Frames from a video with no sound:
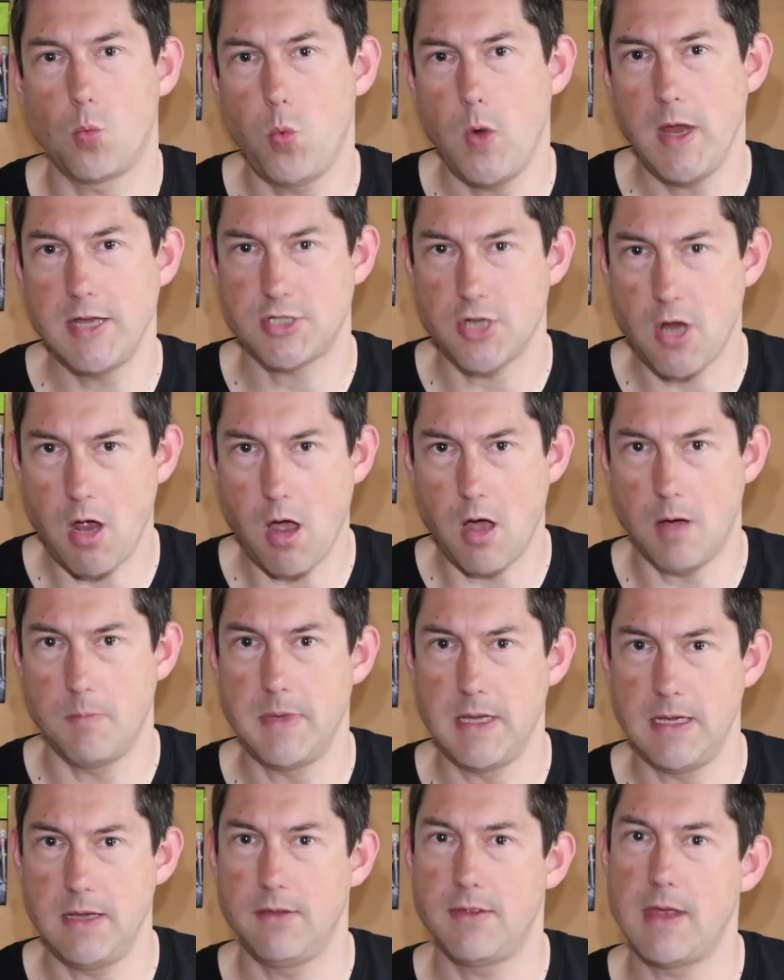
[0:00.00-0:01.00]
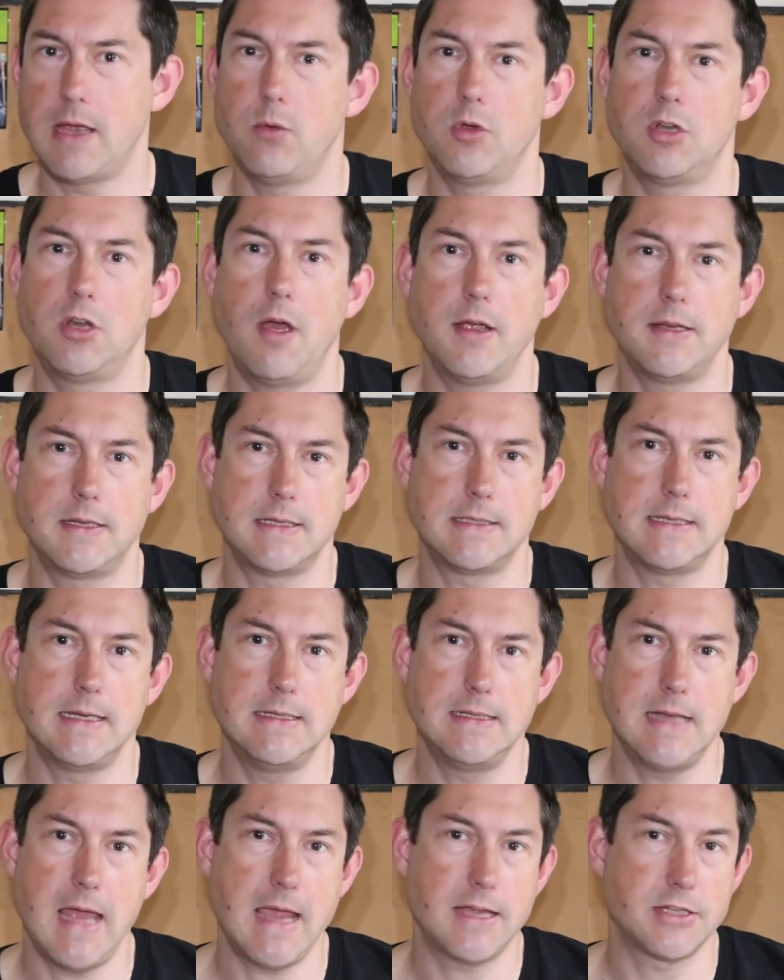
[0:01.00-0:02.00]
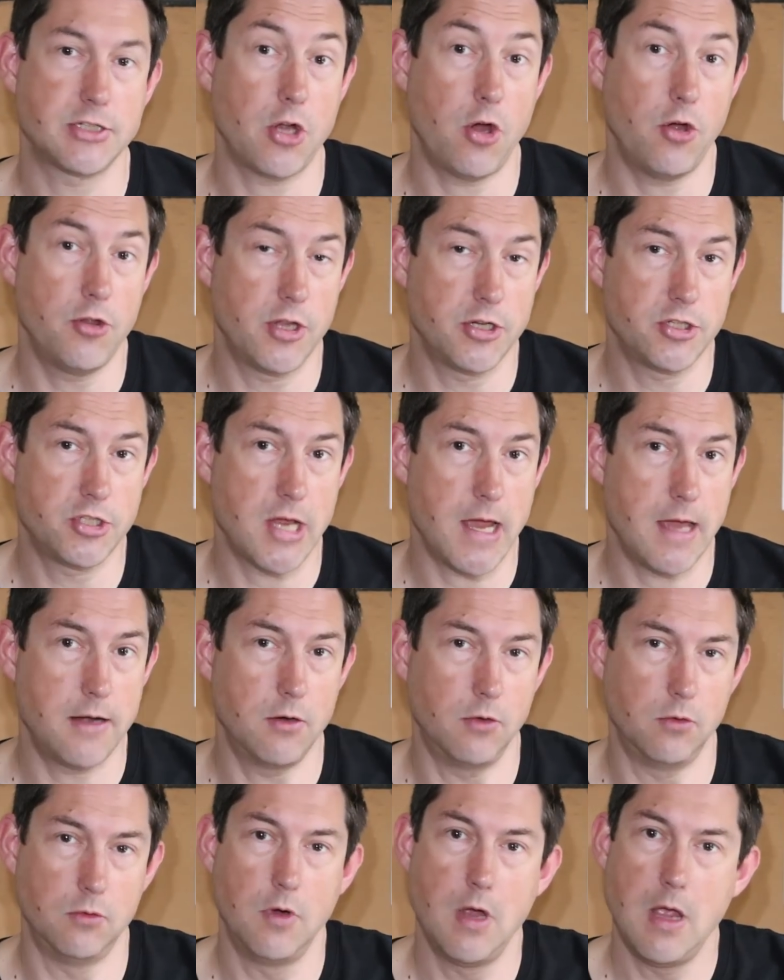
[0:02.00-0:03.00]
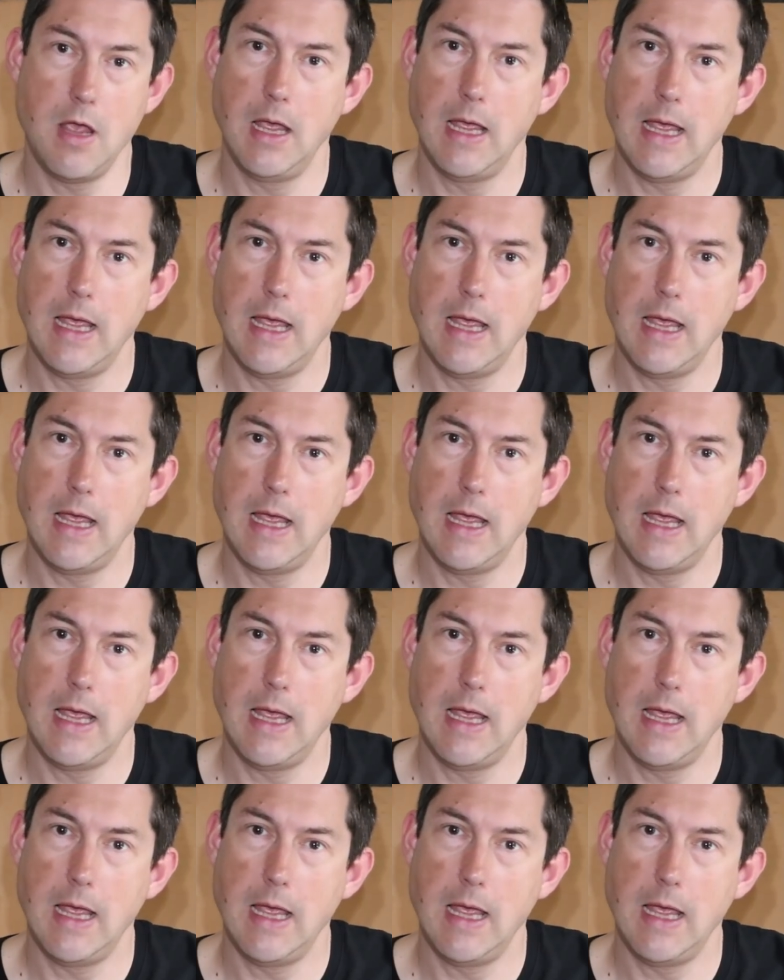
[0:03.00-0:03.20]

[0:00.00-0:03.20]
which army they would like to see next on the channel.